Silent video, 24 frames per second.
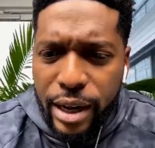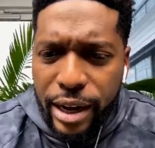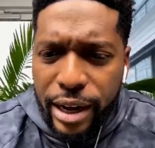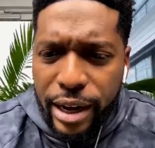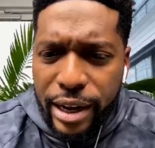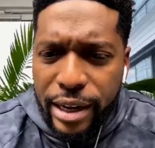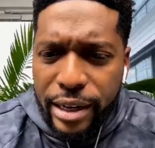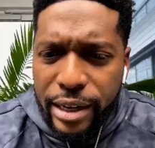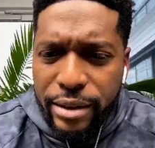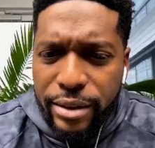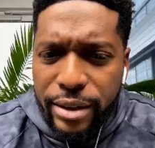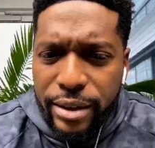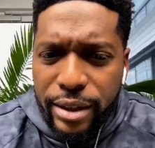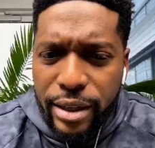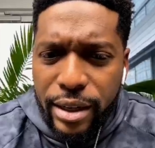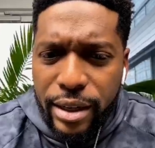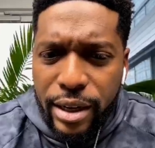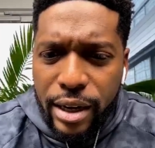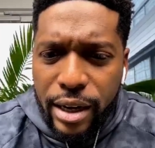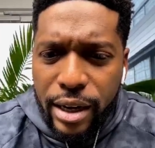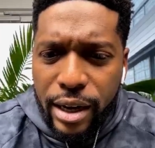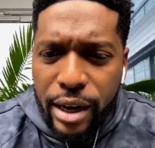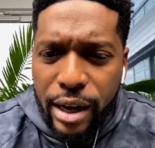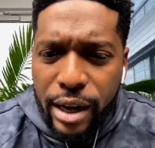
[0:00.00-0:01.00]
and
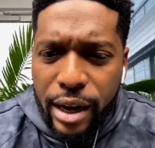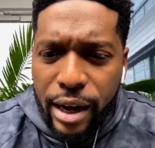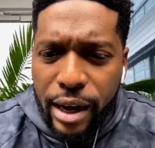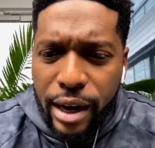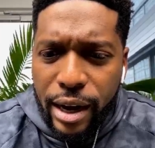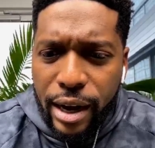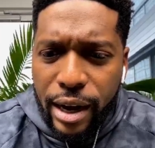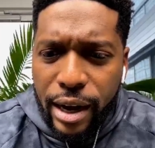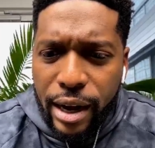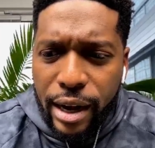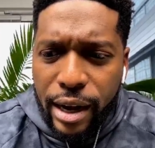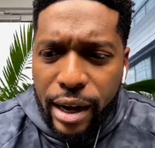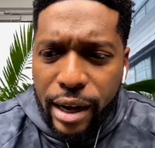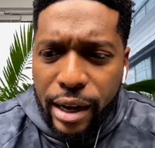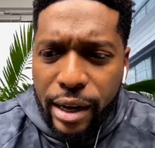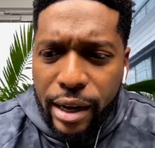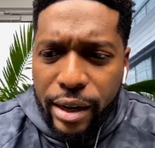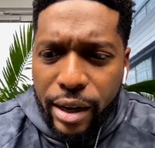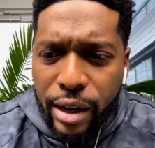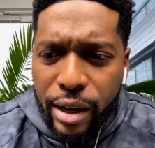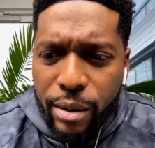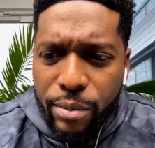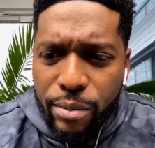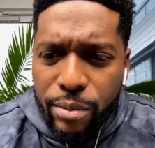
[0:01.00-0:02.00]

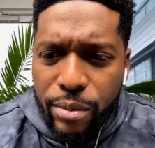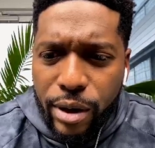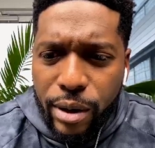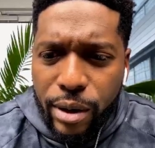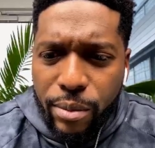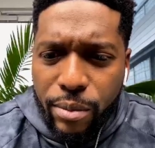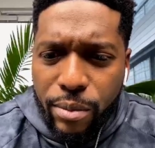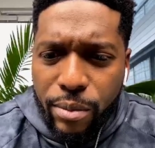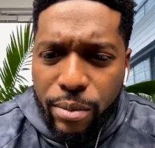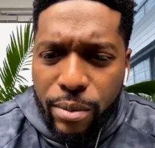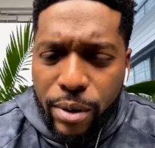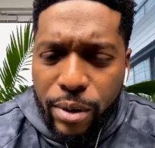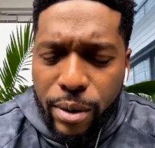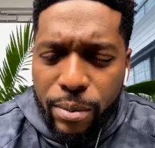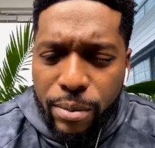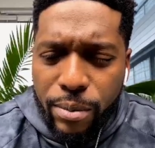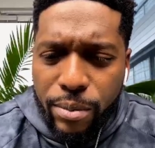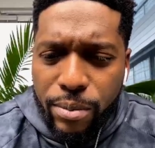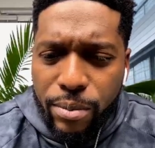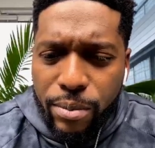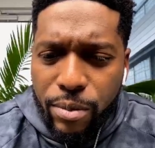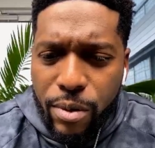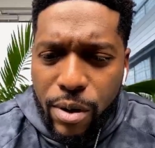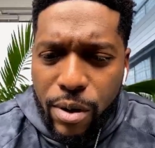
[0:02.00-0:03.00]
and I'm I'm
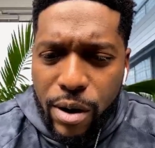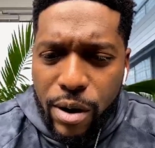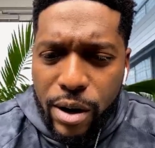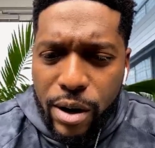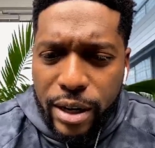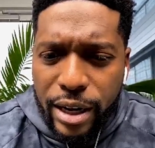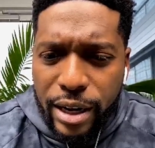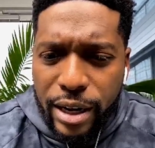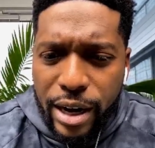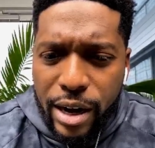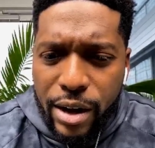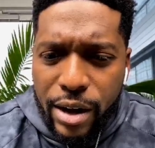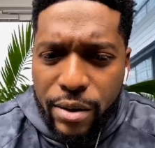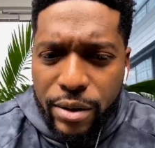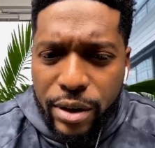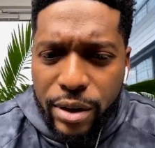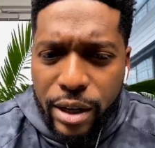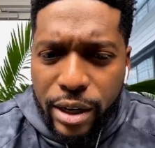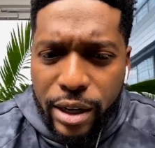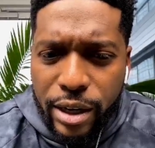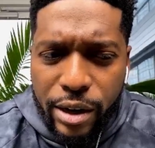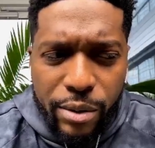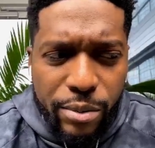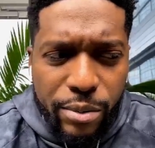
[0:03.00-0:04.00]
I'm walking out,
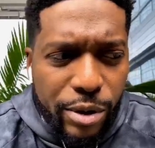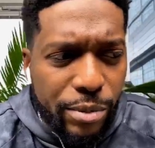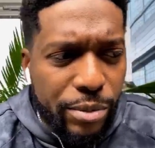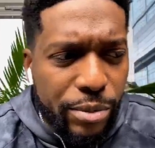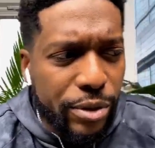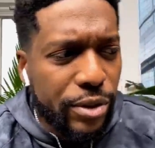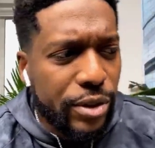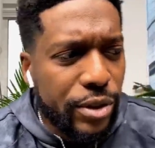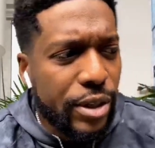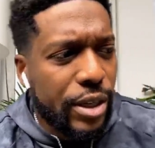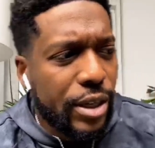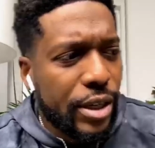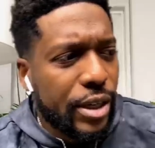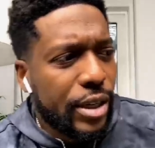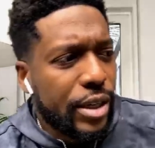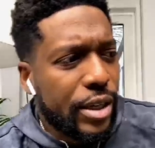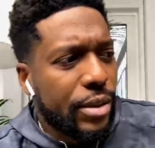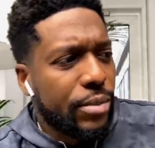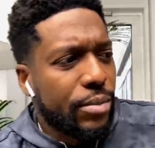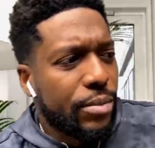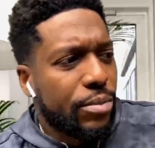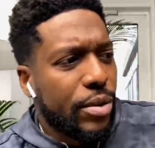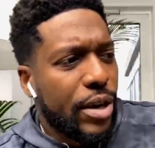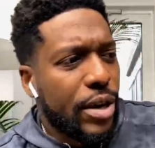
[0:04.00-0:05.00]
and I remember uh,
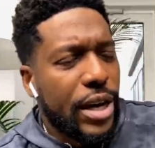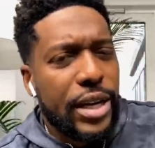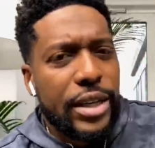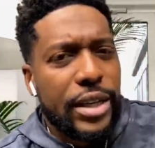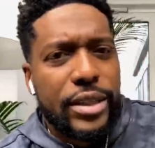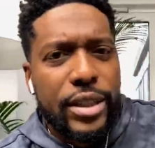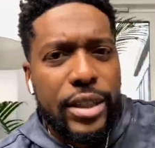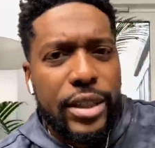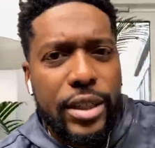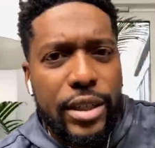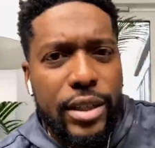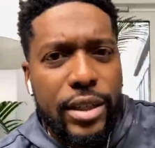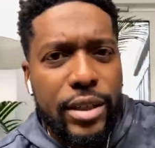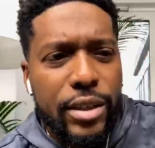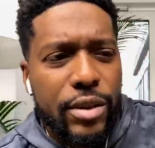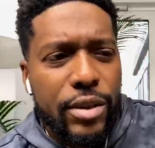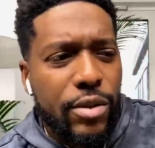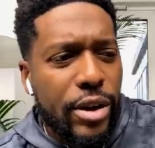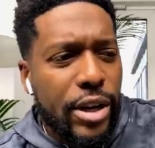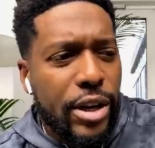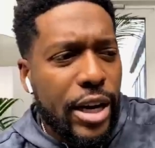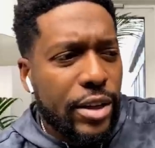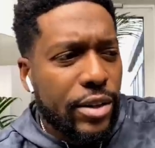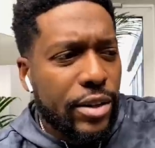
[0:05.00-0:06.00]
Brian Tee, a
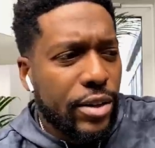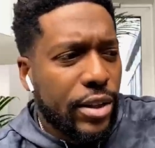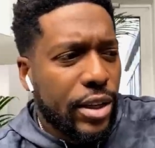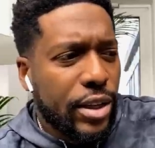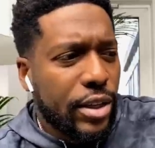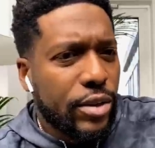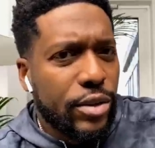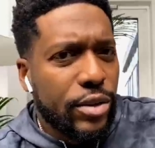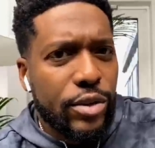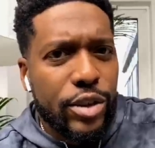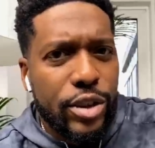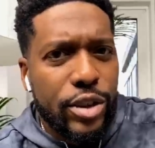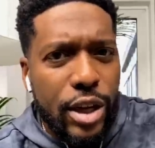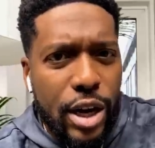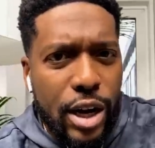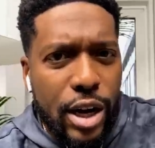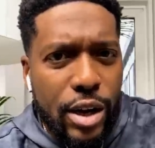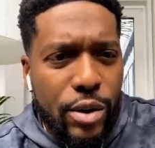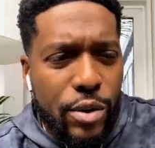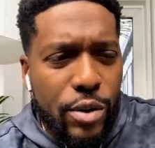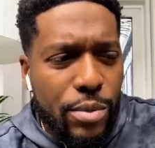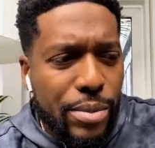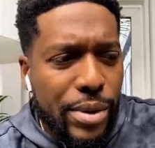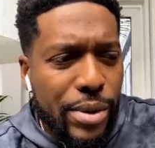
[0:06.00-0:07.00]
great actor. I think he's on Chicago